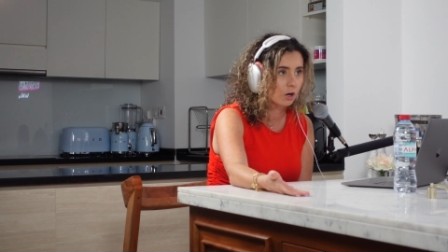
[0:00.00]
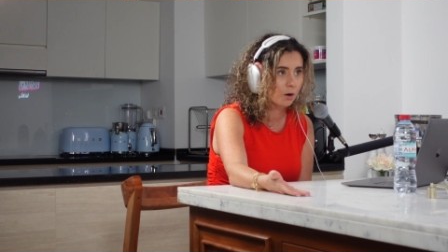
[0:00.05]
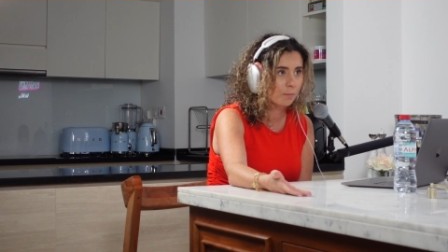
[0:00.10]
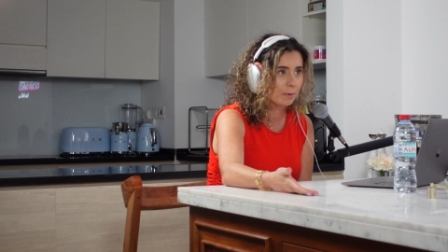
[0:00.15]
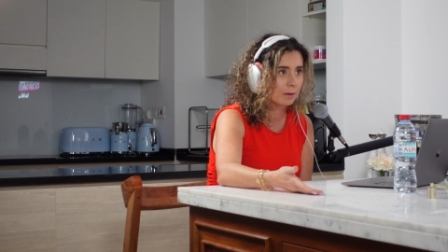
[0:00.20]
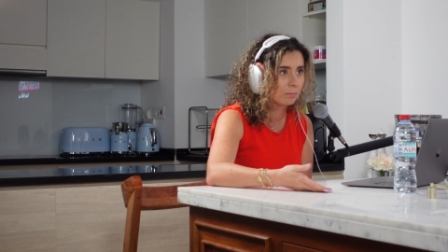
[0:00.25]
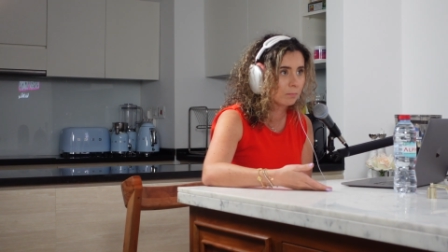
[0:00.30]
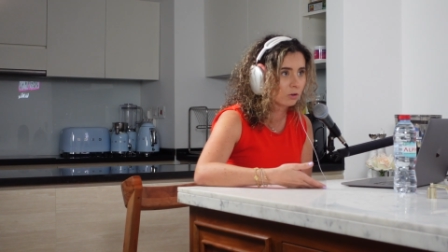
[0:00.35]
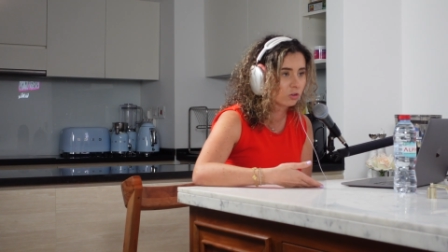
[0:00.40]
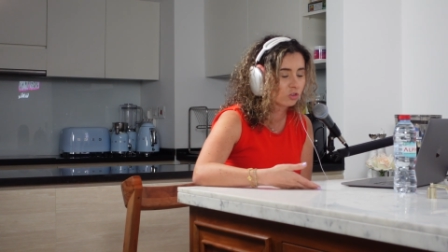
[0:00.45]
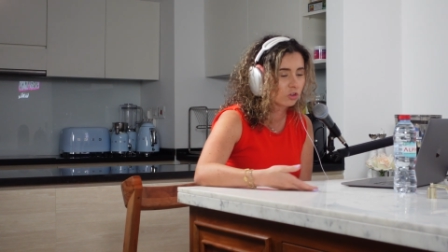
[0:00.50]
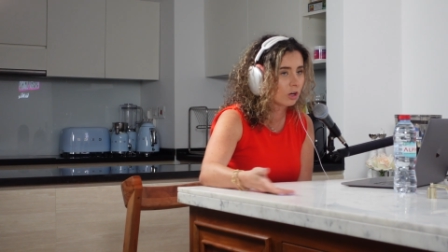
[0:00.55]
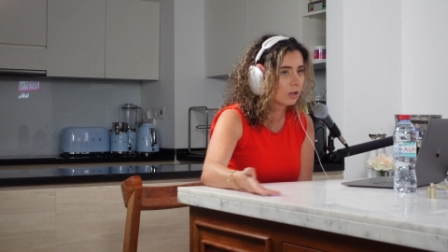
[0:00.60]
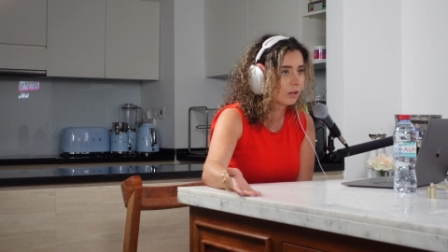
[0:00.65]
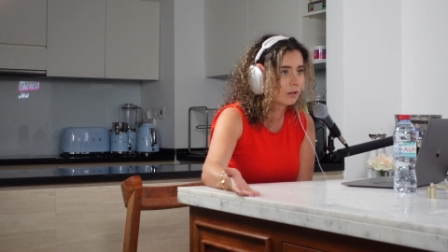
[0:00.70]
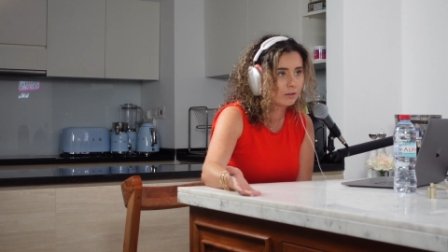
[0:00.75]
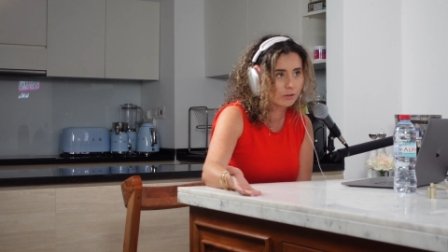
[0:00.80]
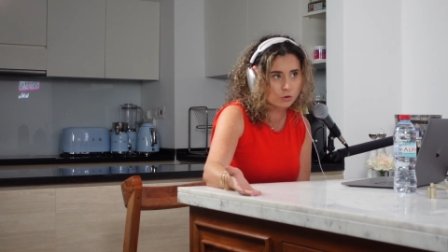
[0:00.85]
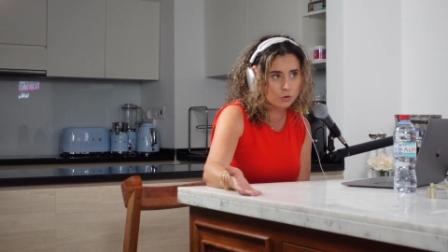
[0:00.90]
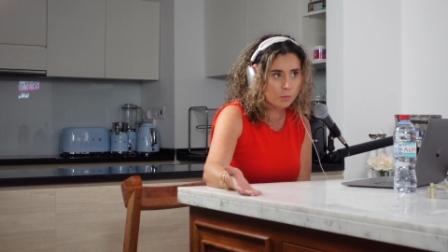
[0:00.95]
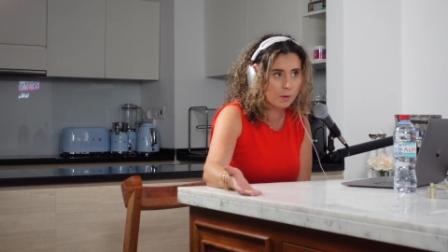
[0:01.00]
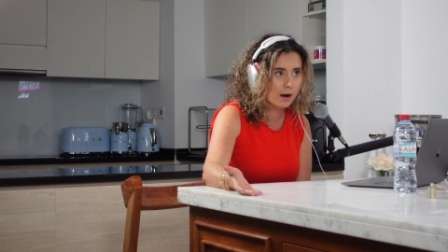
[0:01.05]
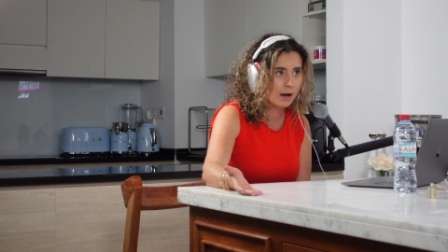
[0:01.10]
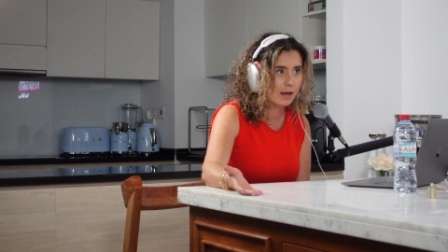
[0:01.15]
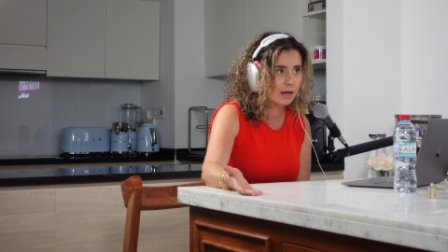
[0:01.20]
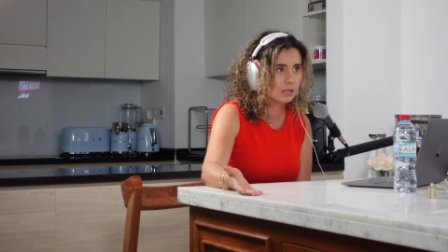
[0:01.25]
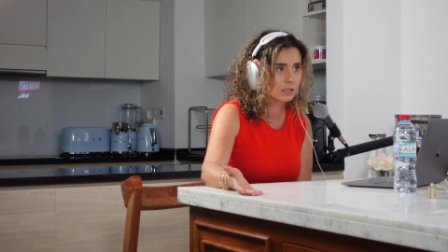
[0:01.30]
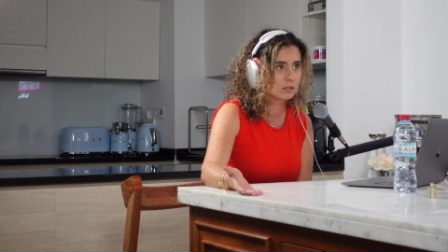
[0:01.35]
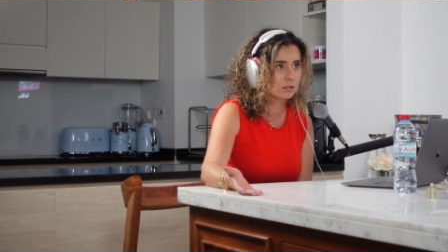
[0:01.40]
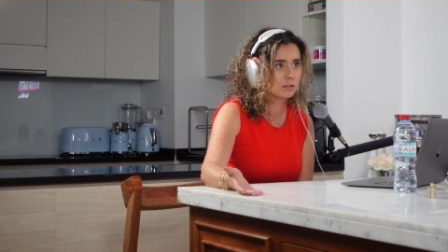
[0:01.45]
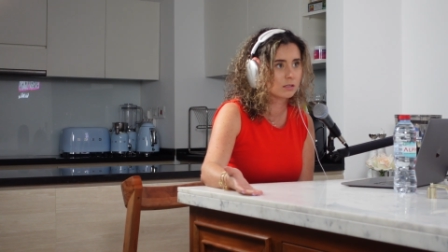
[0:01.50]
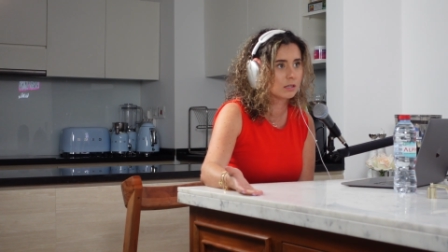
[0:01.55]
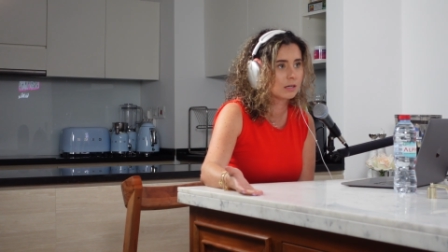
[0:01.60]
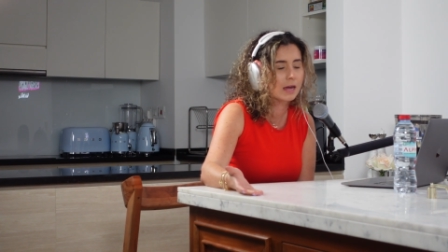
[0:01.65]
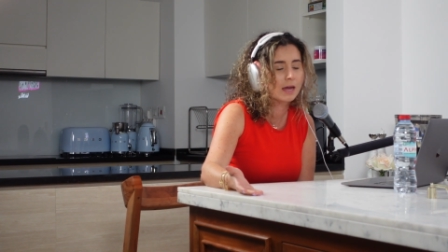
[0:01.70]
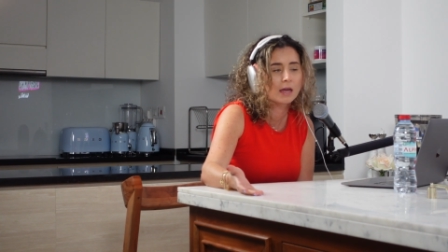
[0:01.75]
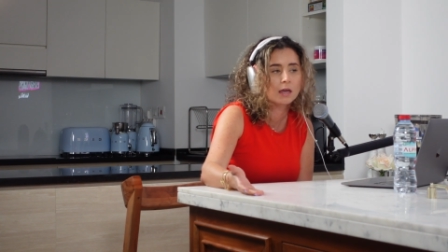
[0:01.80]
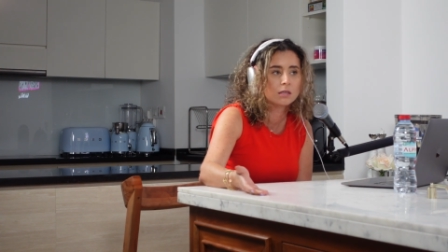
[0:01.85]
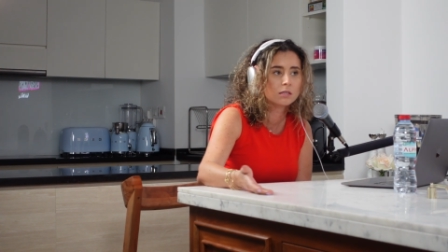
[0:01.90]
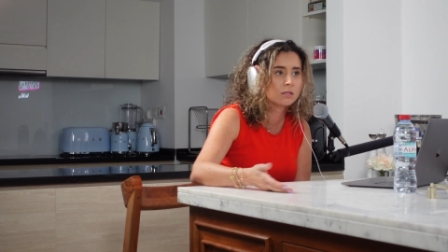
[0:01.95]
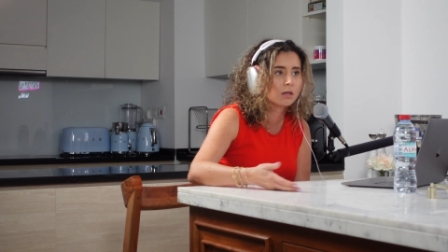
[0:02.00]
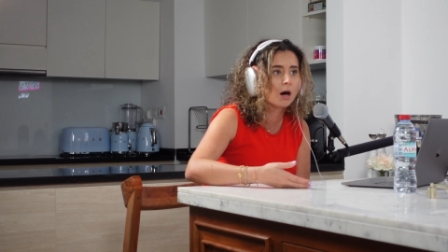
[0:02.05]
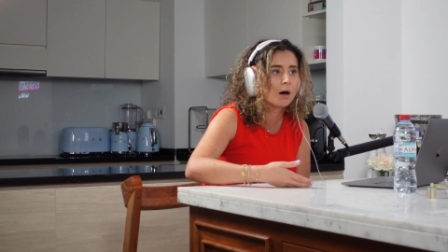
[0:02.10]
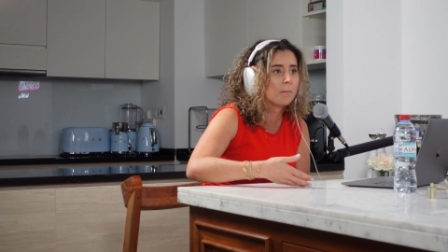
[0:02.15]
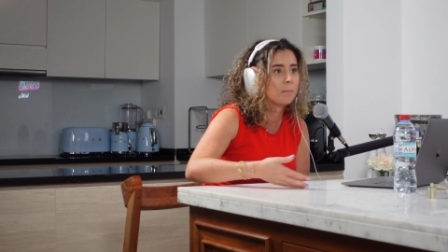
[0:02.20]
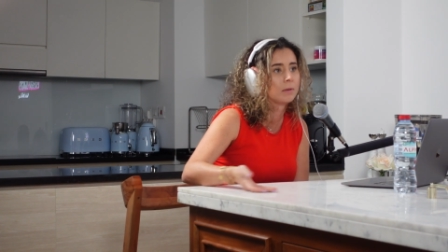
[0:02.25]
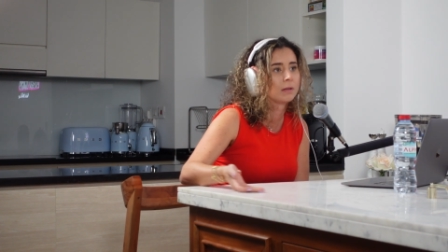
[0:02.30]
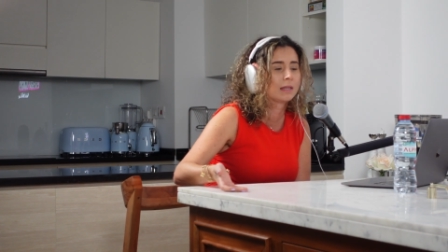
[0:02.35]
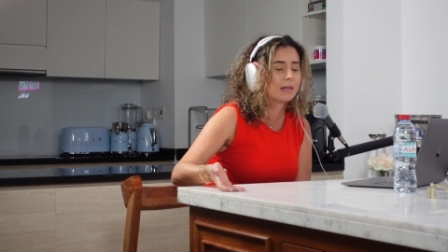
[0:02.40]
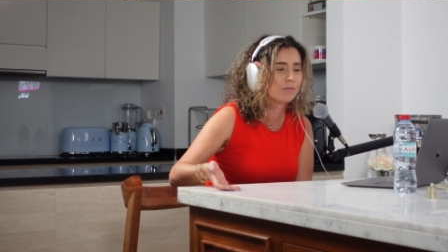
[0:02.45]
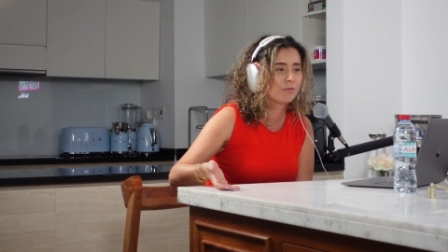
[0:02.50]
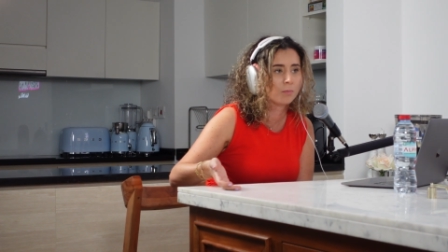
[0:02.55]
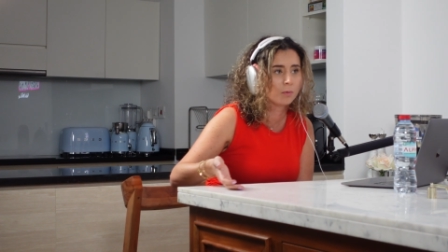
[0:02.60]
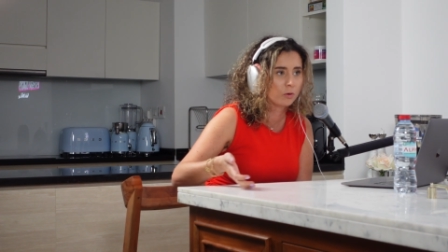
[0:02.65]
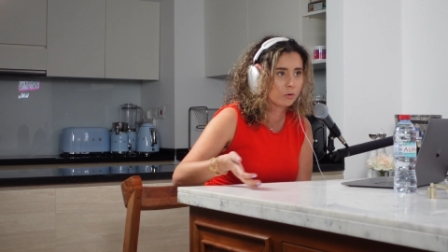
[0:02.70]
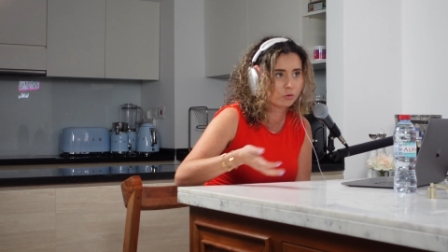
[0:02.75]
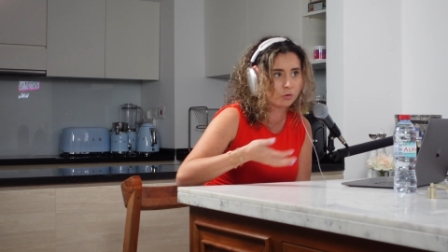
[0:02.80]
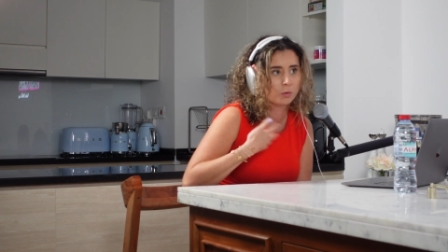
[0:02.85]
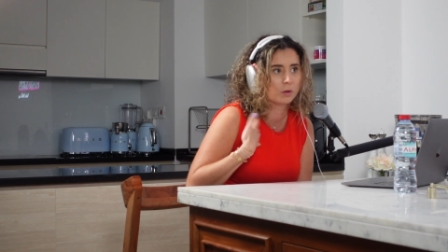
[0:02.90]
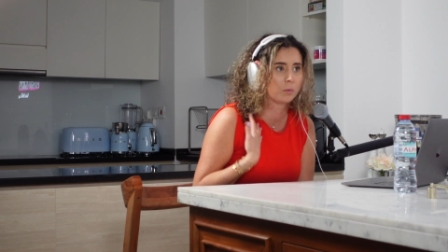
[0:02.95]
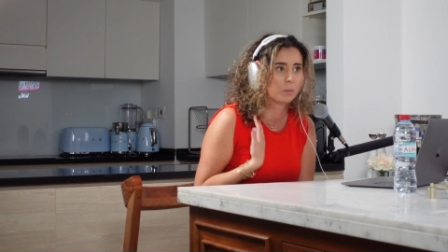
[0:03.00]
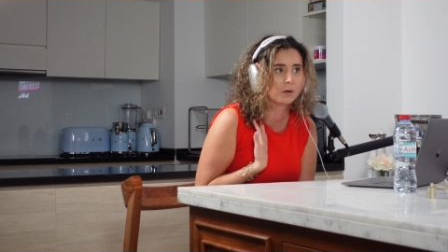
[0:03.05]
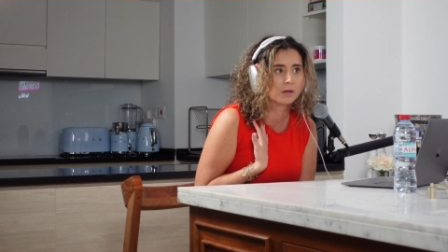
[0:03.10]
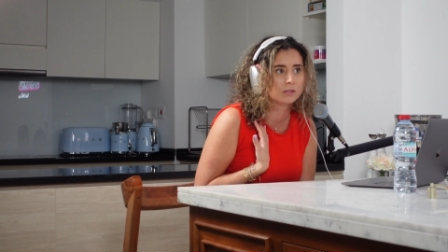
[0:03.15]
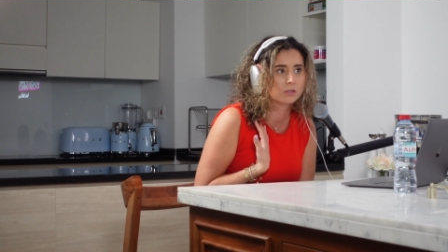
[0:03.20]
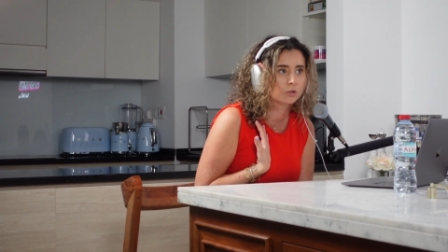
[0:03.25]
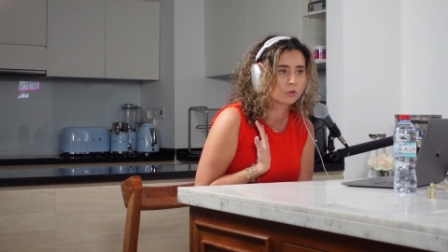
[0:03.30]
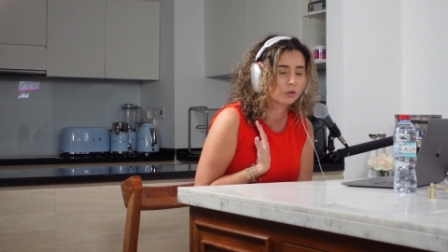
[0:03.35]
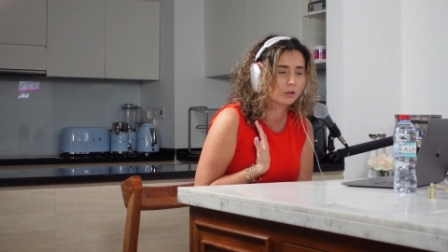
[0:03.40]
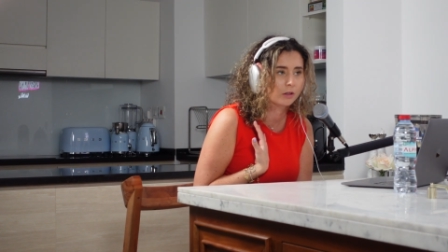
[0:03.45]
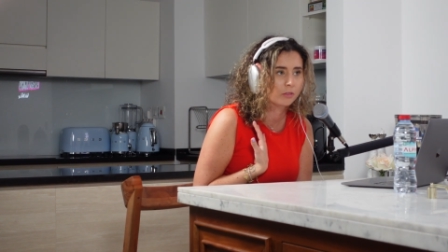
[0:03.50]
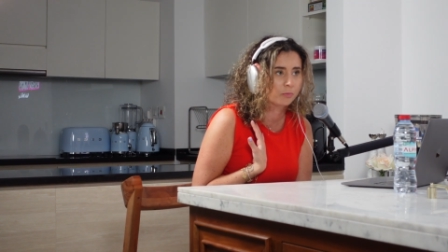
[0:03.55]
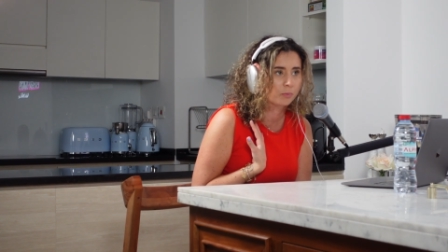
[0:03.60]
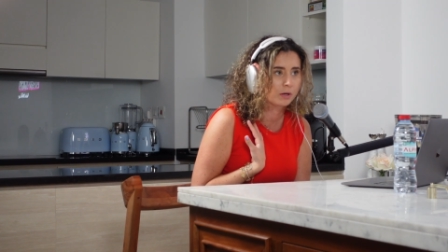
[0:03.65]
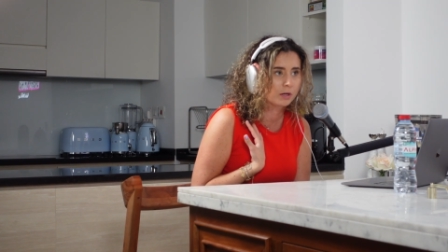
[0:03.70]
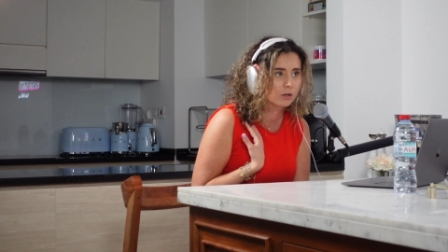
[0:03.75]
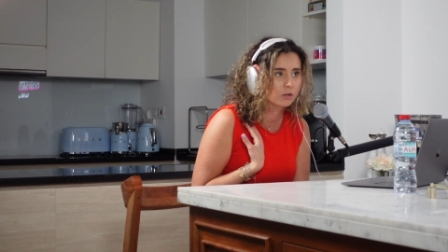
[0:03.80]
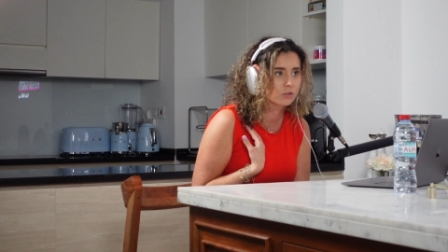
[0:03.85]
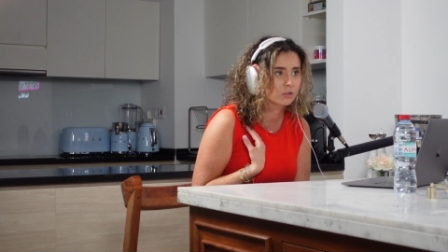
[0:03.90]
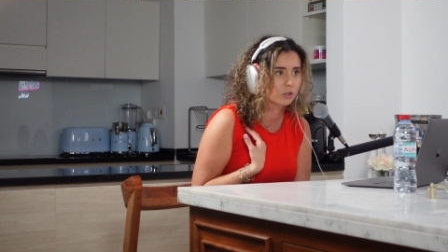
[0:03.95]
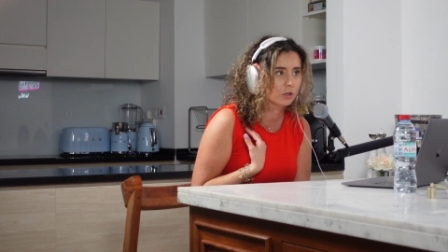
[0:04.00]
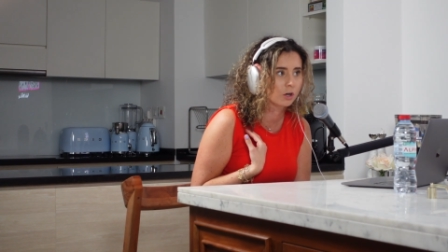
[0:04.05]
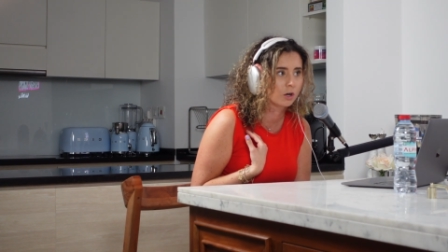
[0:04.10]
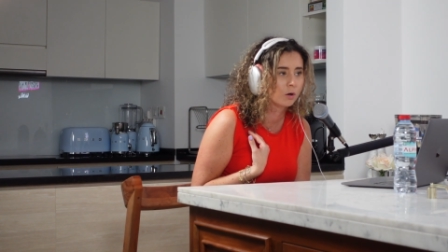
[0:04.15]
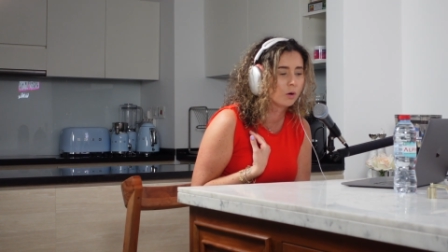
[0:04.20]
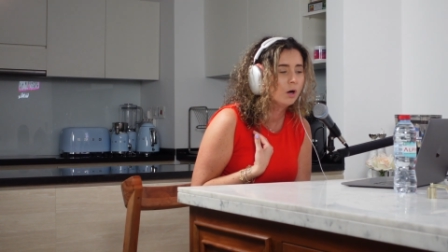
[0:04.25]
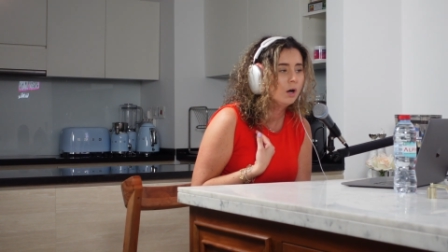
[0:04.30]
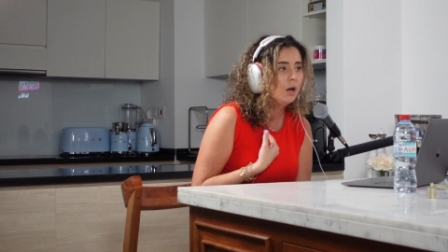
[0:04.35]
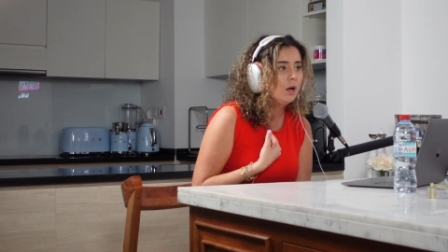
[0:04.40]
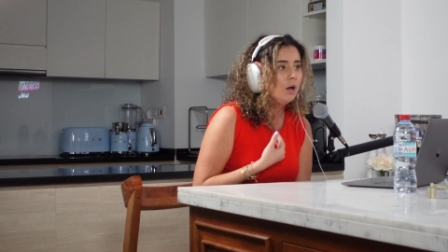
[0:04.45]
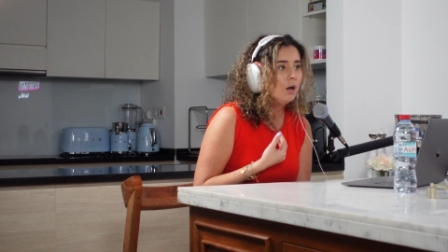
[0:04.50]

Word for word: I mean, mashallah, the Dubai has today is unbelievable to what it was 33 years ago,